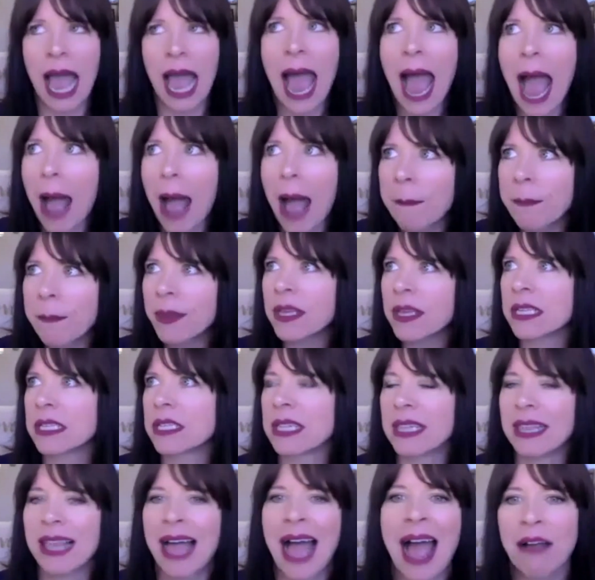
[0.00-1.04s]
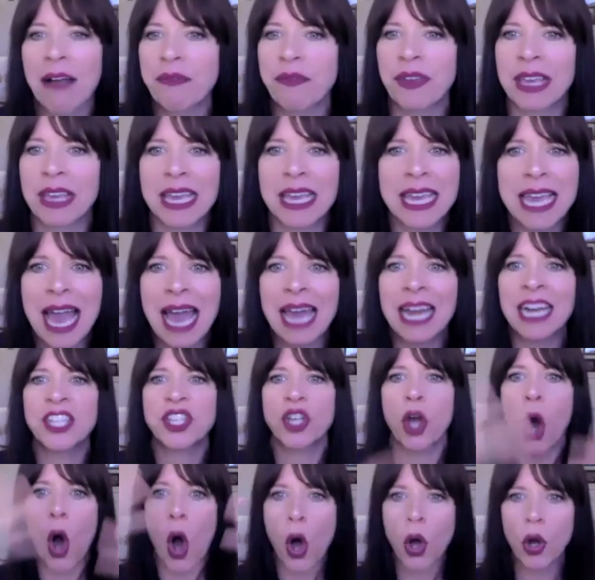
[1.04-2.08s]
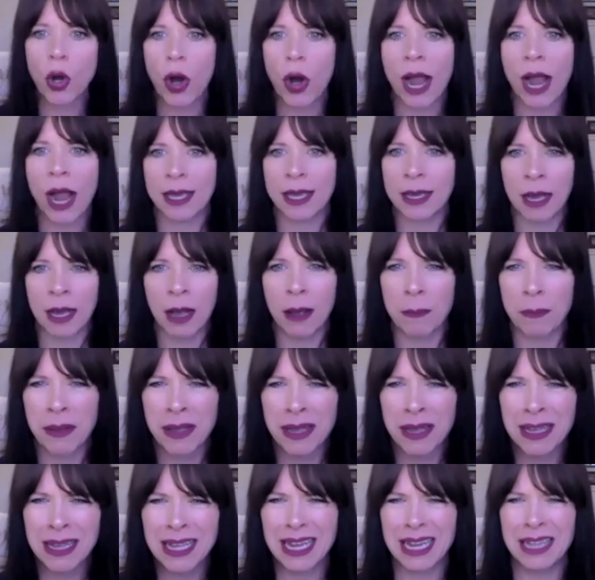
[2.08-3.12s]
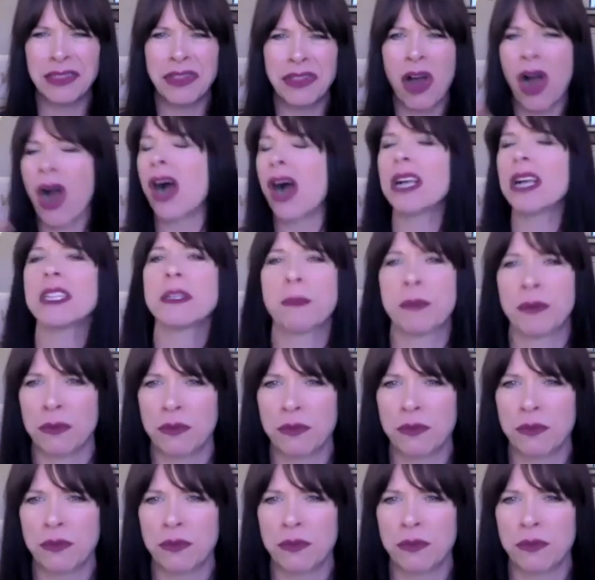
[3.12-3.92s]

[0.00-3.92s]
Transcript: happiest laughing. He had us all cracking up in the hospital